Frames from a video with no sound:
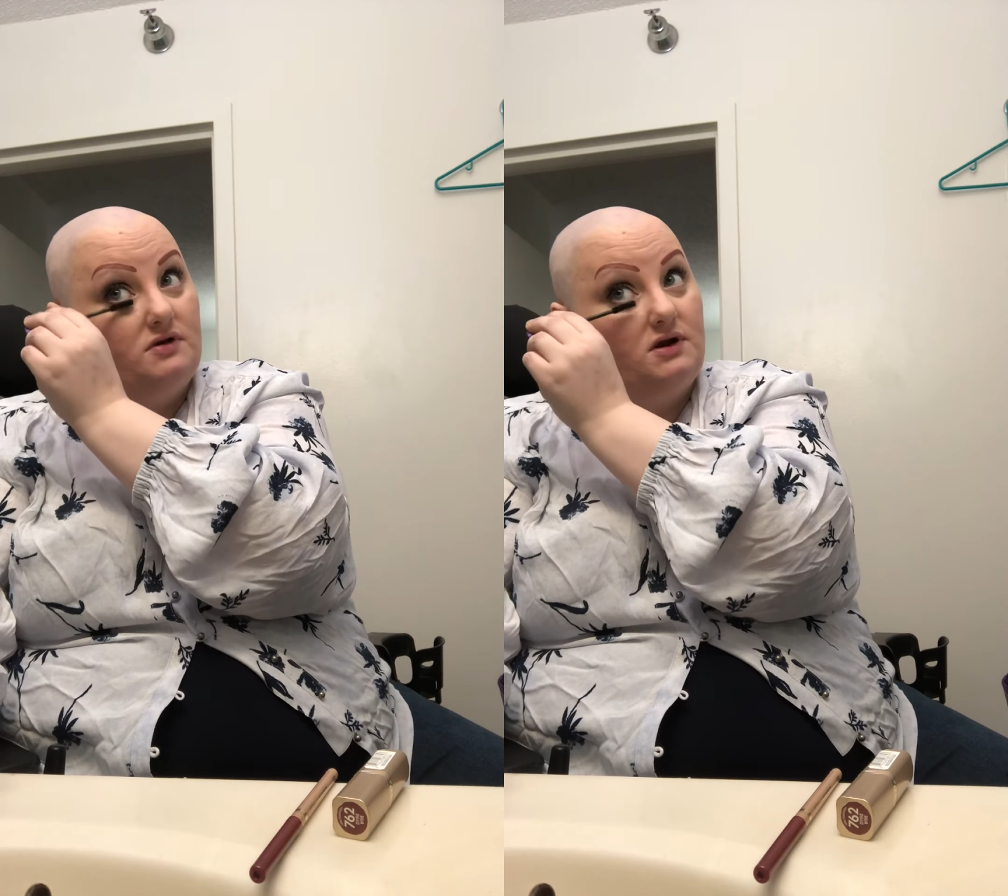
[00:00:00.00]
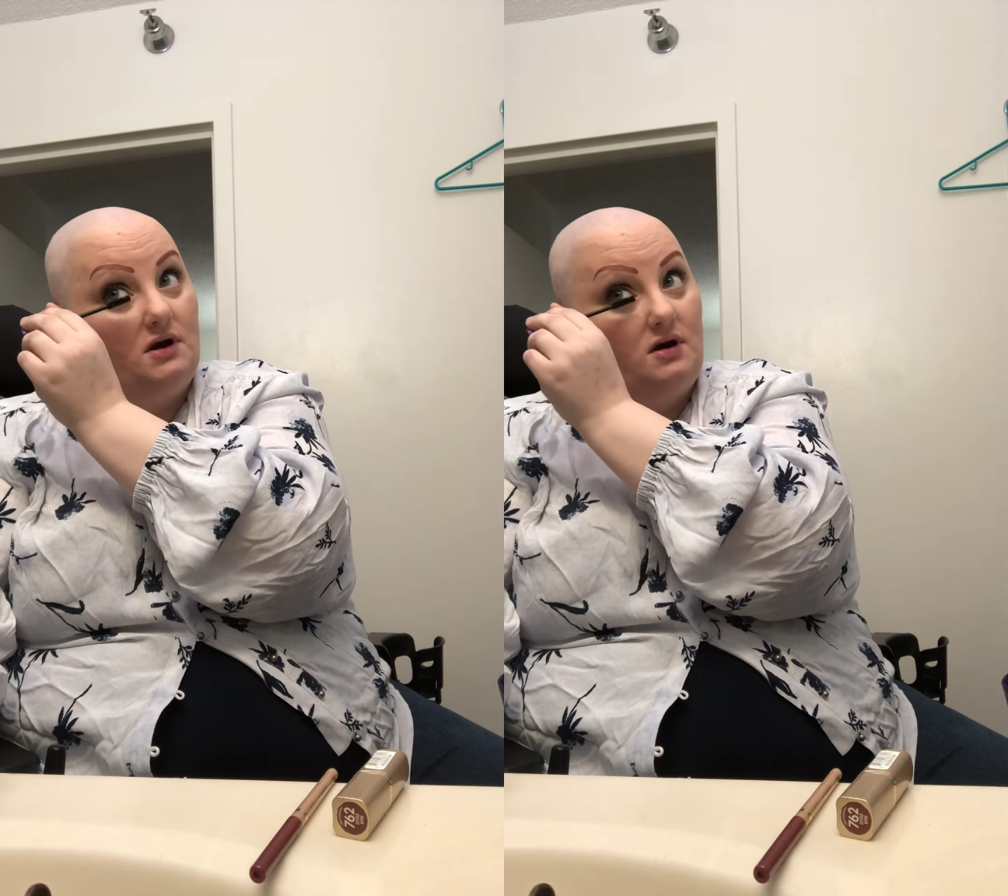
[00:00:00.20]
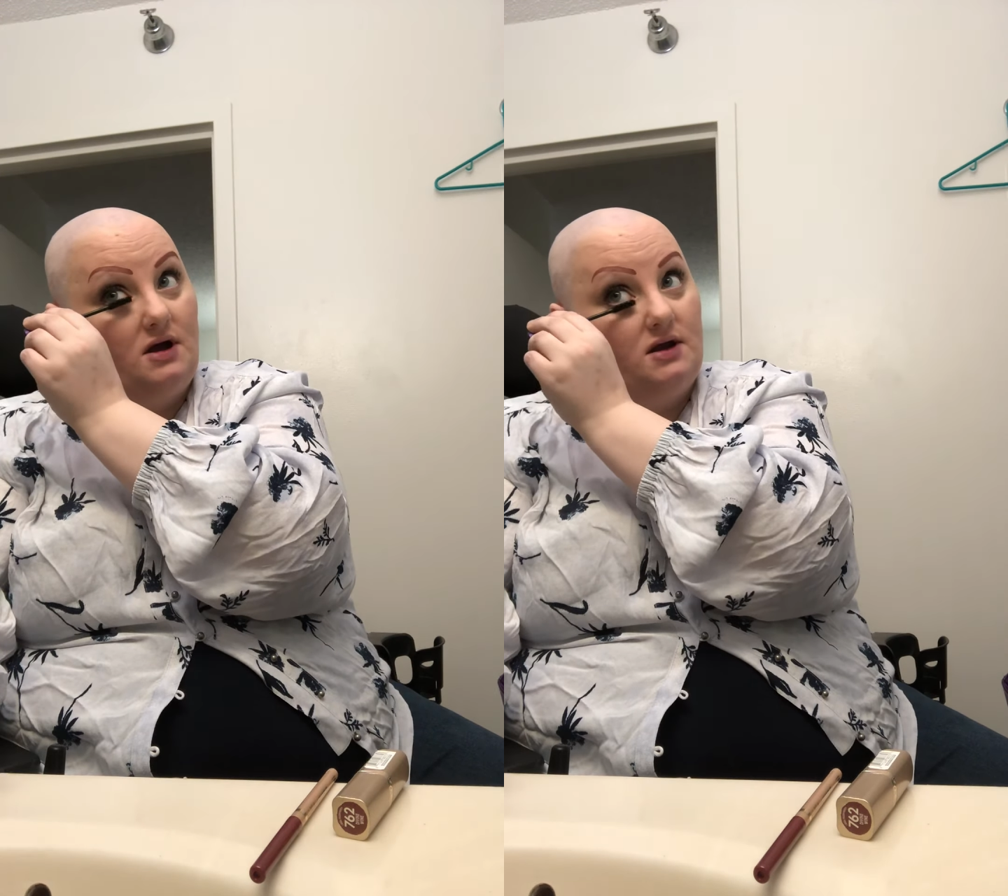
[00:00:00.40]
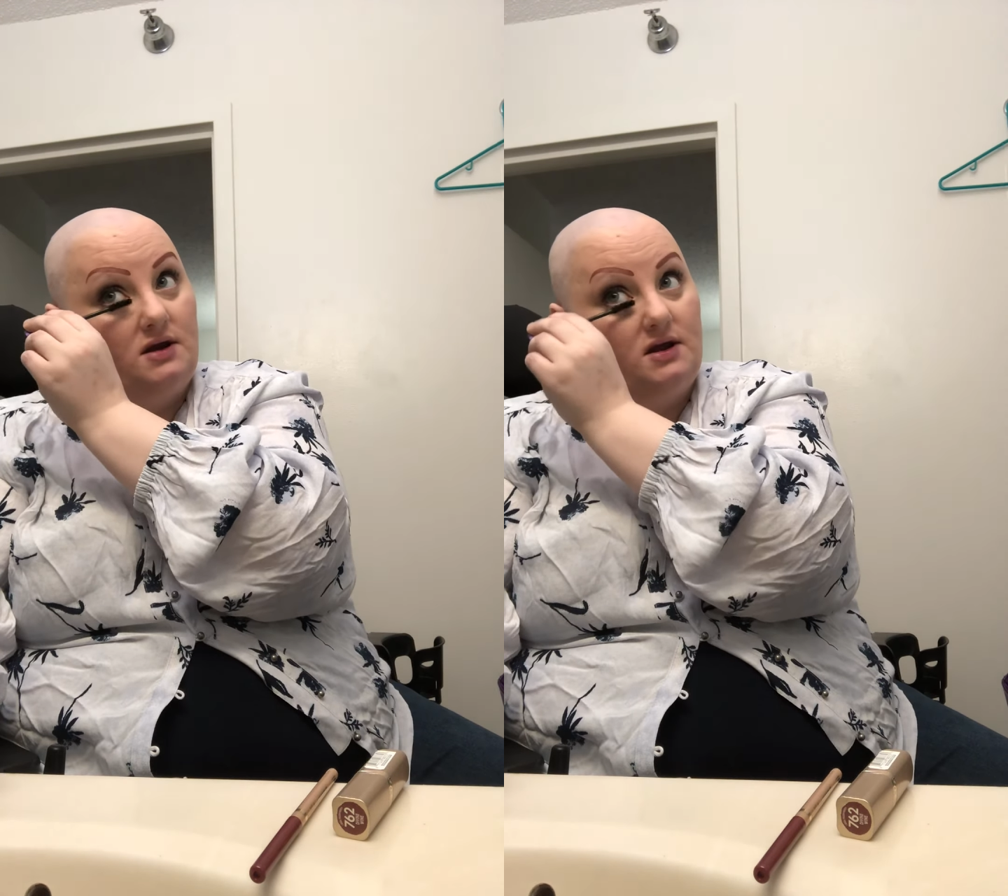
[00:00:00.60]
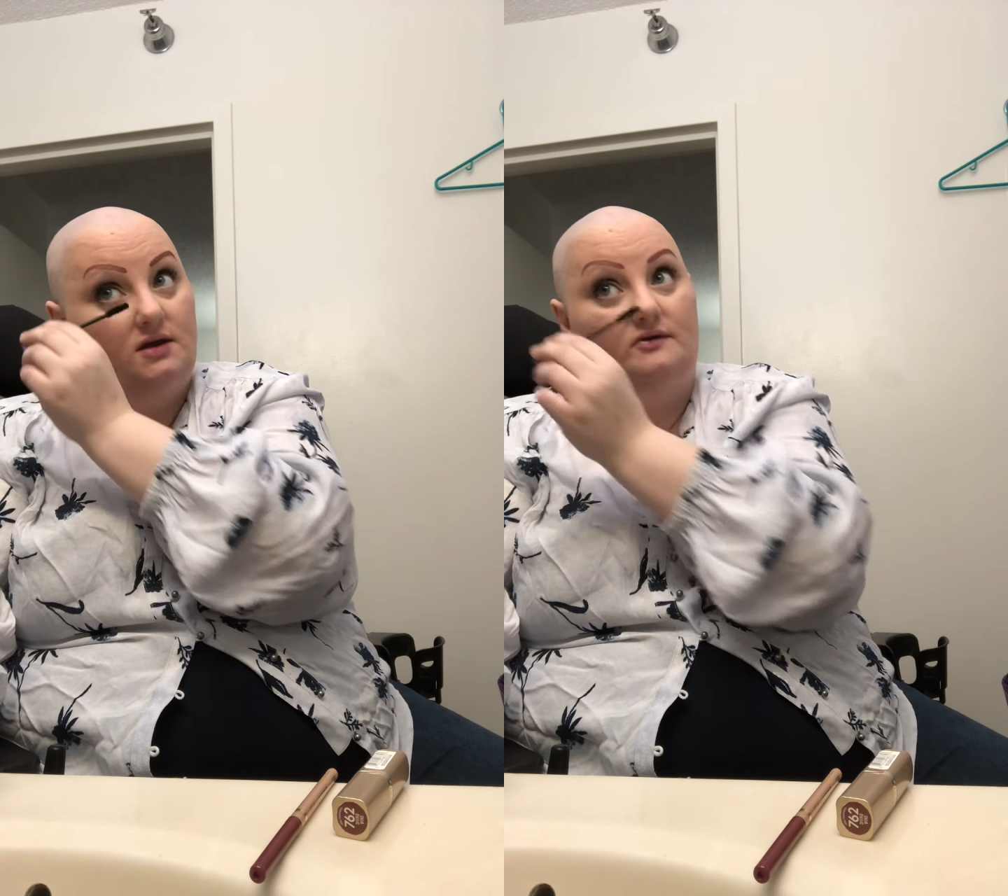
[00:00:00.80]
it on
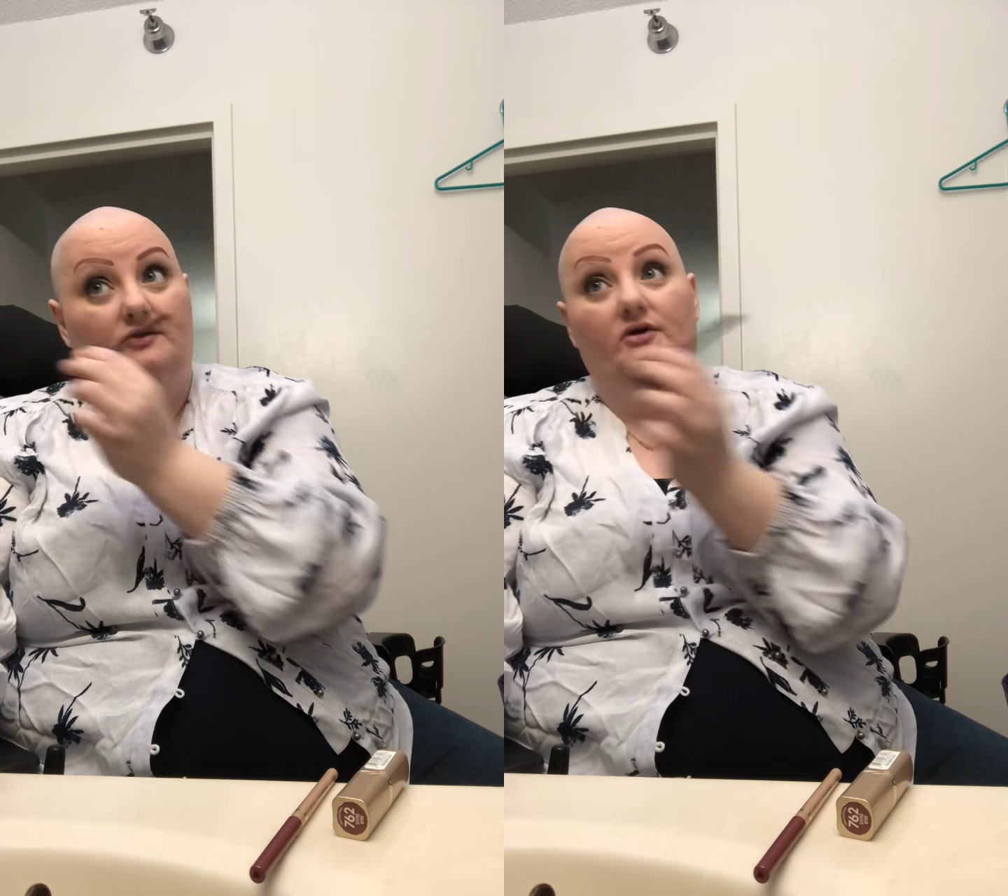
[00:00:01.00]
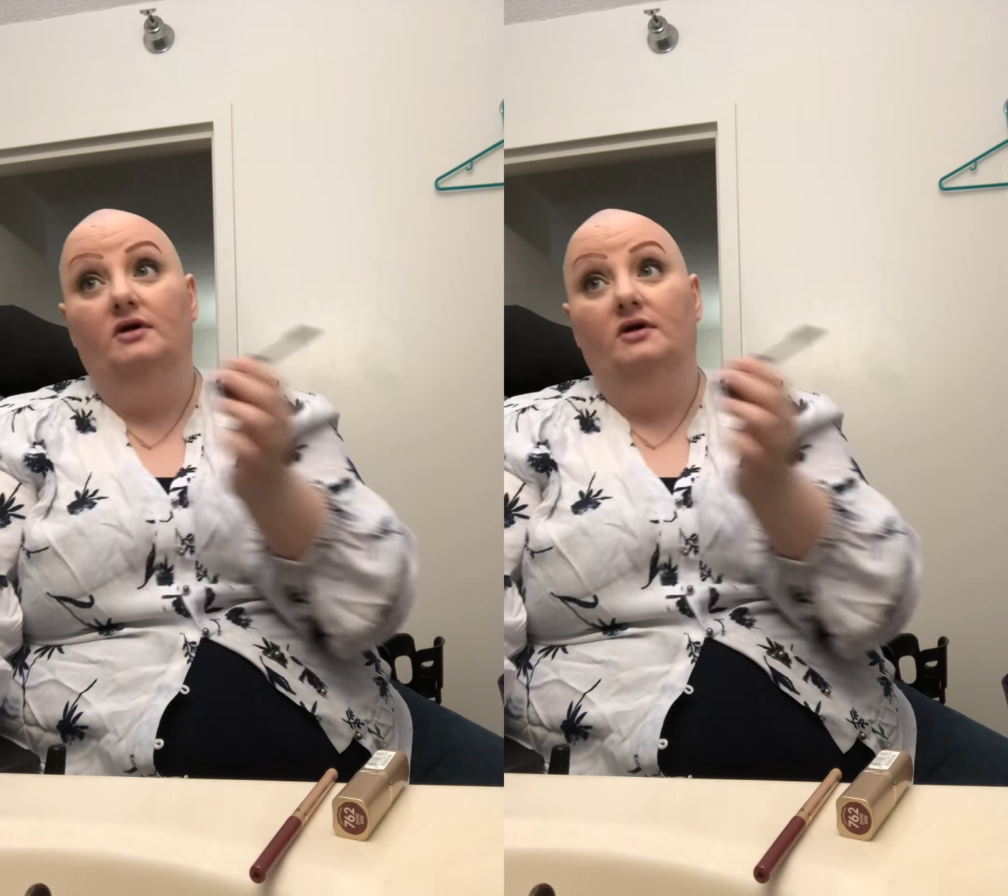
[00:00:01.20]
and